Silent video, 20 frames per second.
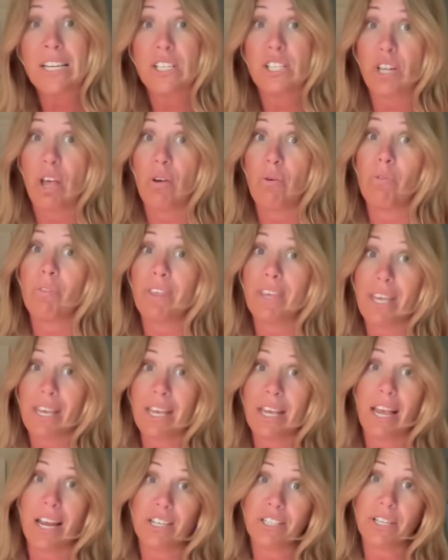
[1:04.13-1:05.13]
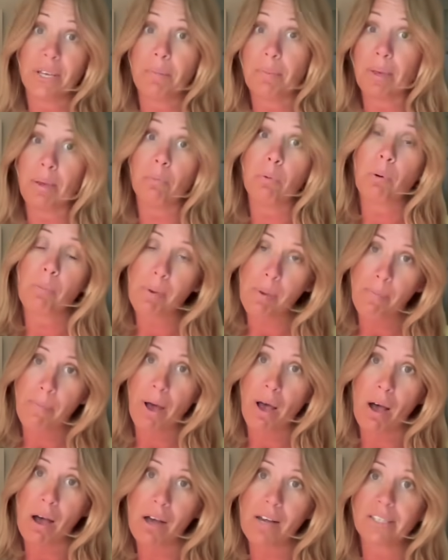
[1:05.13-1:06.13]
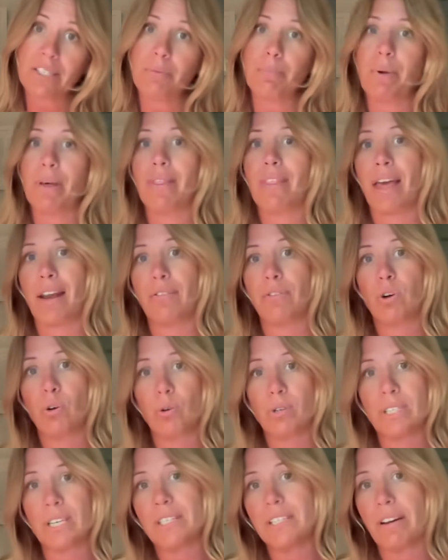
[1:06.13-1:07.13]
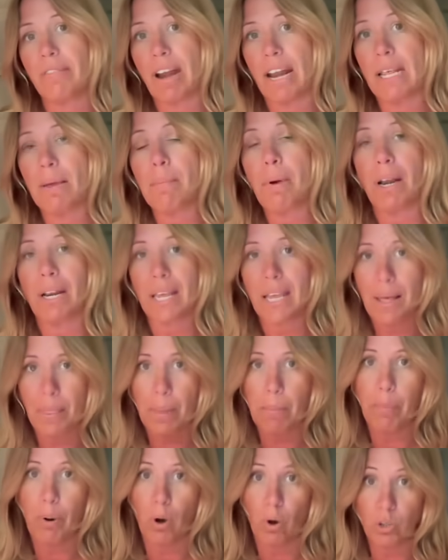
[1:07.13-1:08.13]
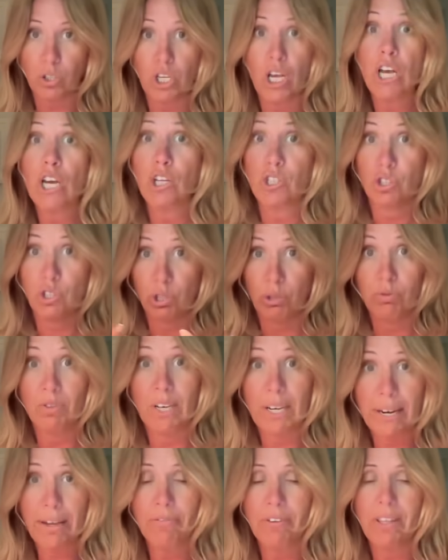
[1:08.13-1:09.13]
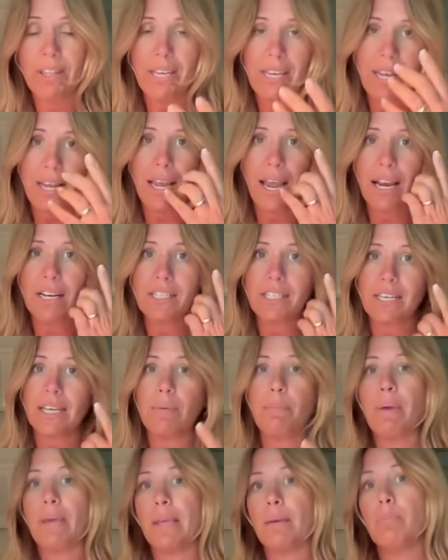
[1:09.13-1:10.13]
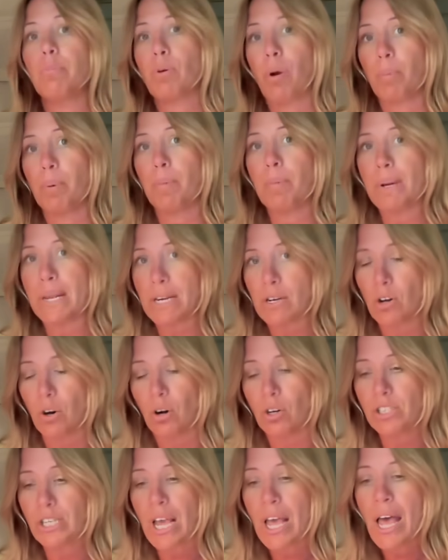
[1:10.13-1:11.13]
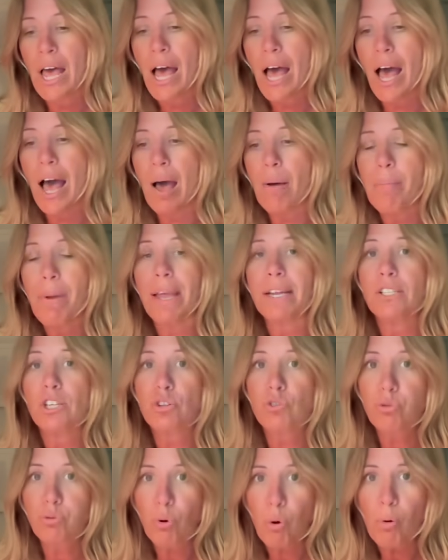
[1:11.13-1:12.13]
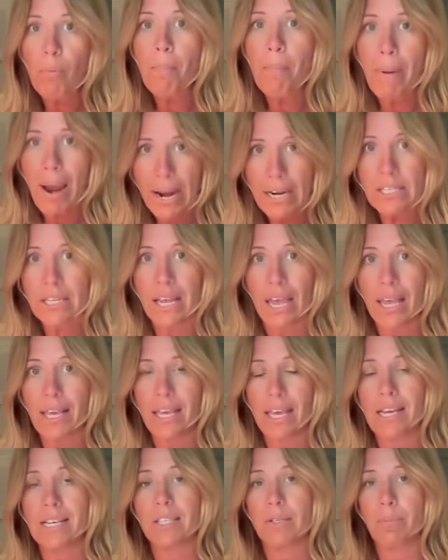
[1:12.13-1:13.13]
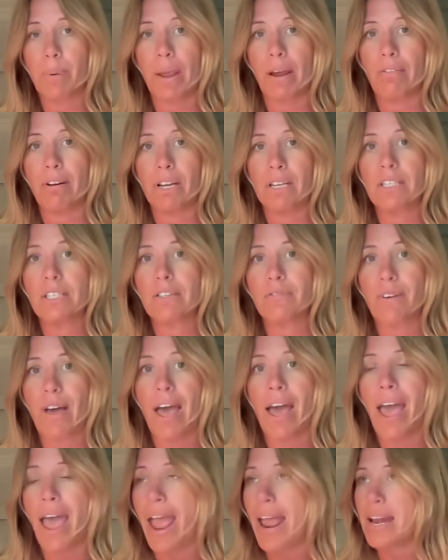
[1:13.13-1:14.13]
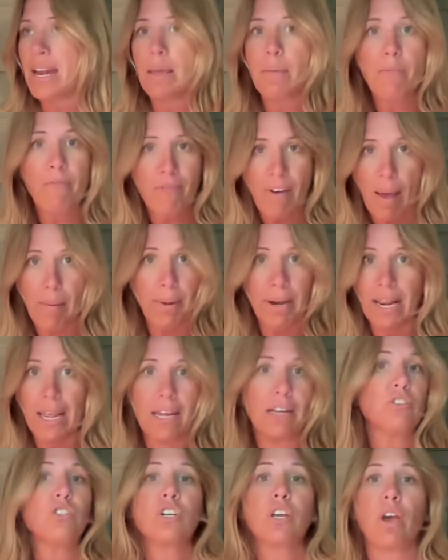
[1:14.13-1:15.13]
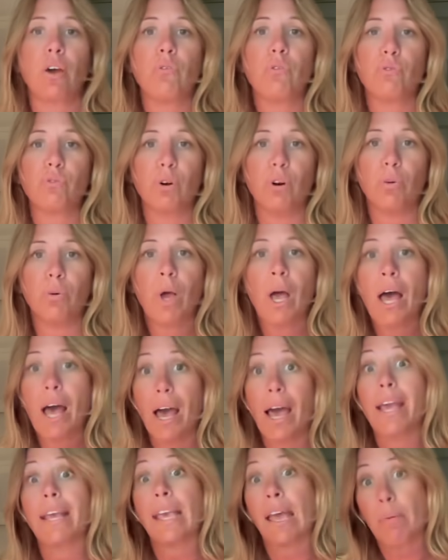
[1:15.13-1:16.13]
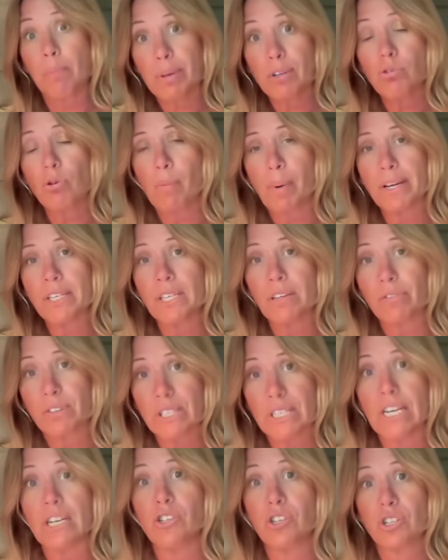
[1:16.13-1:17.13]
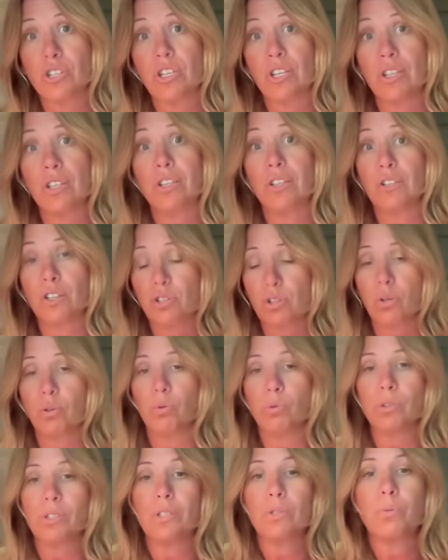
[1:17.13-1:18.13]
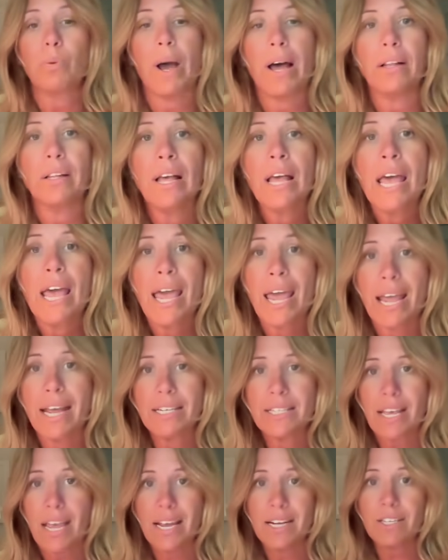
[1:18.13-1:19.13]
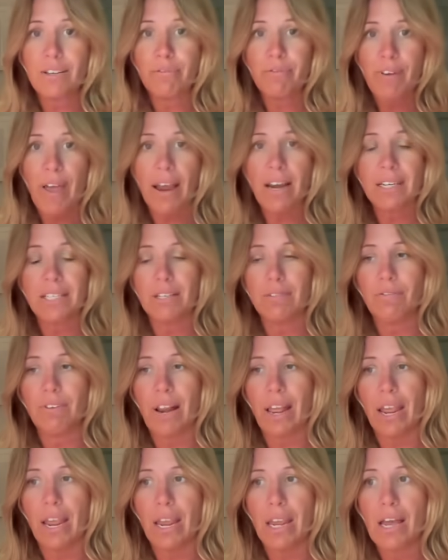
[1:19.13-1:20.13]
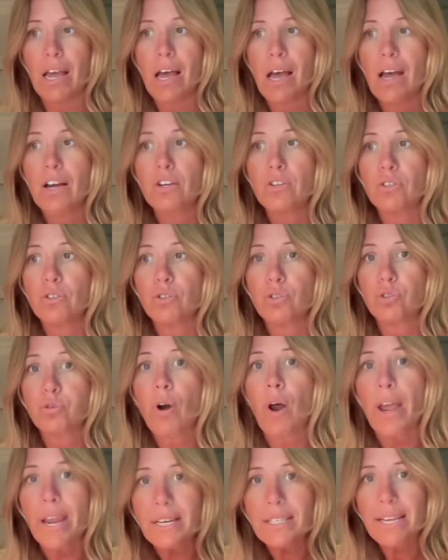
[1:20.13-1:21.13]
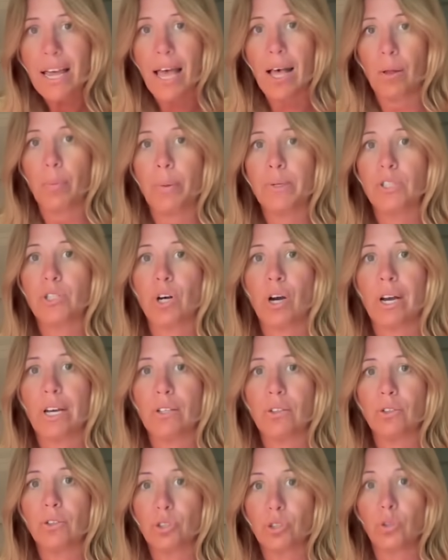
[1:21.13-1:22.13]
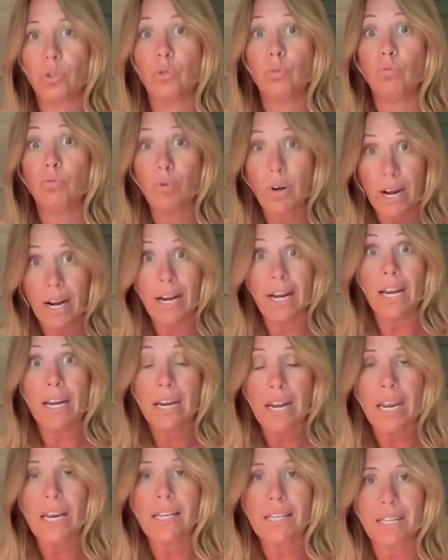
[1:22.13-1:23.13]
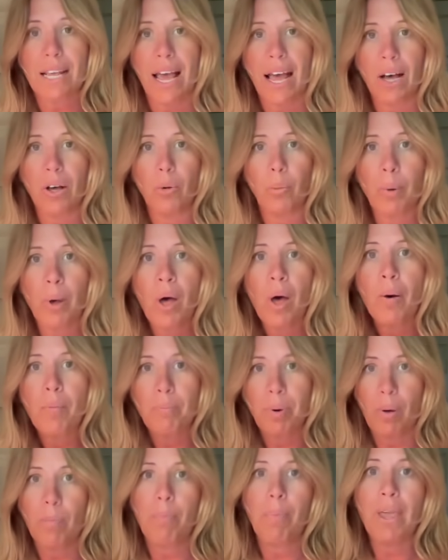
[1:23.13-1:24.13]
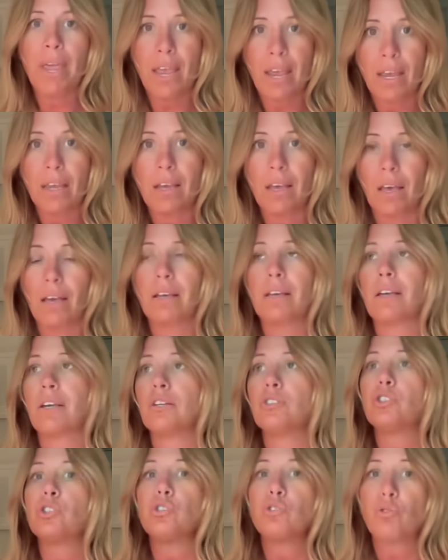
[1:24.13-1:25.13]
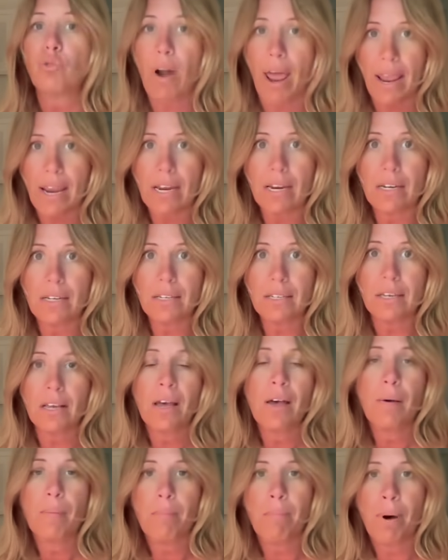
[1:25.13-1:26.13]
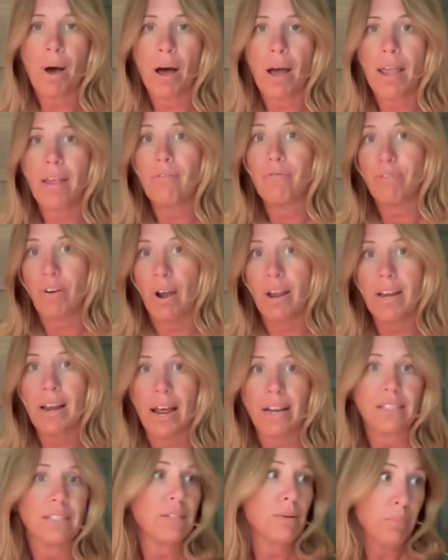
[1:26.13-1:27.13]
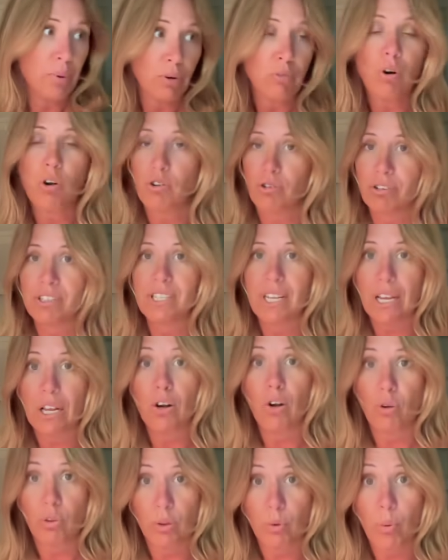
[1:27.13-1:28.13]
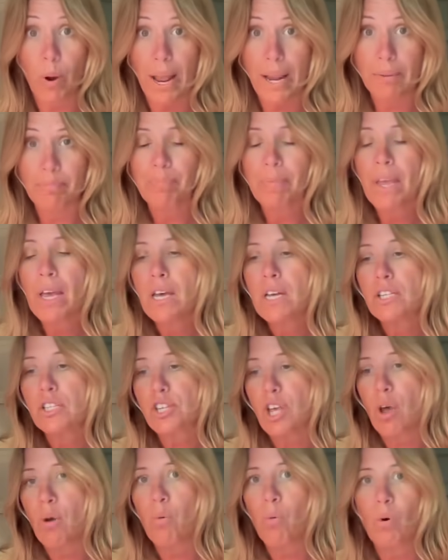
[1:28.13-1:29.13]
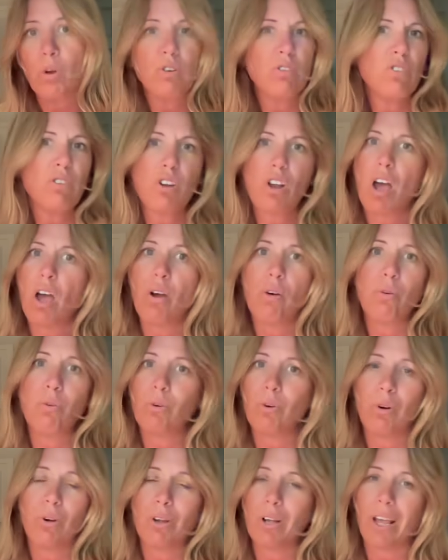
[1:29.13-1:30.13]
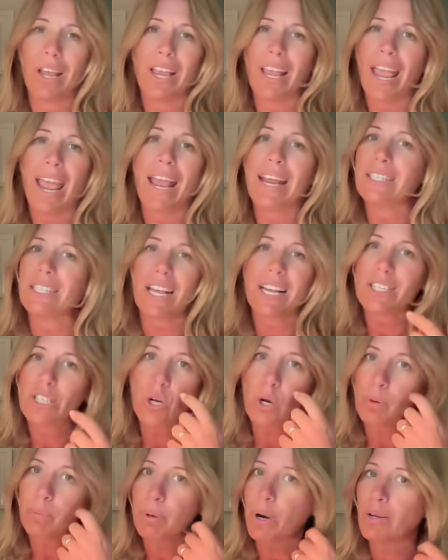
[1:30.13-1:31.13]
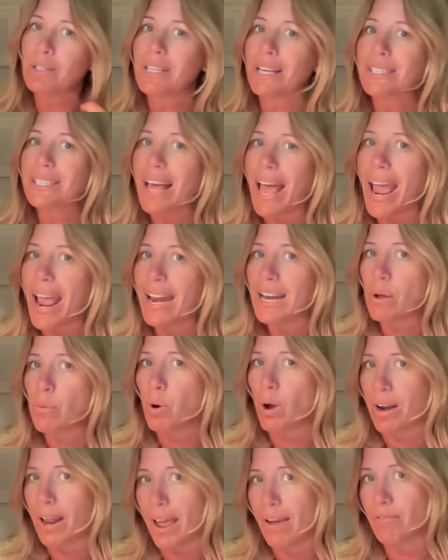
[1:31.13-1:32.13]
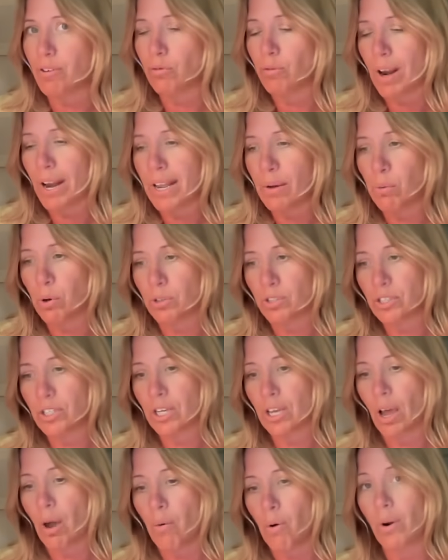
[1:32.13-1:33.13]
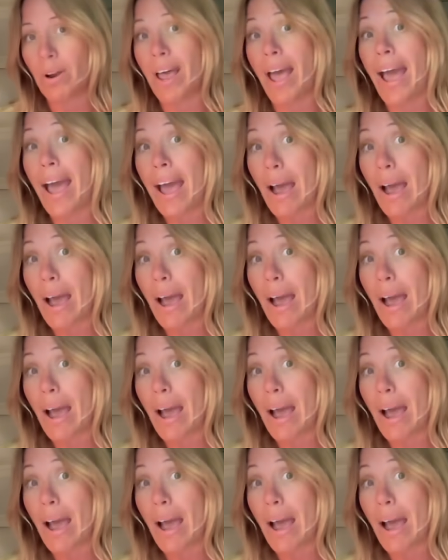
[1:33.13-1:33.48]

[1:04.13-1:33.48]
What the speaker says: So the EHCP will be passed. But then, of course, is there any money in the pot to deliver the EHCP? Probably not. It's a traumatic experience for any family to go through. It can be traumatic for teachers and the schools as well. It's effectively trying to help a child who really needs the help, but being constrained by finance and bureaucracy along the way. So no, it's not a process that anyone ever really wants to go on.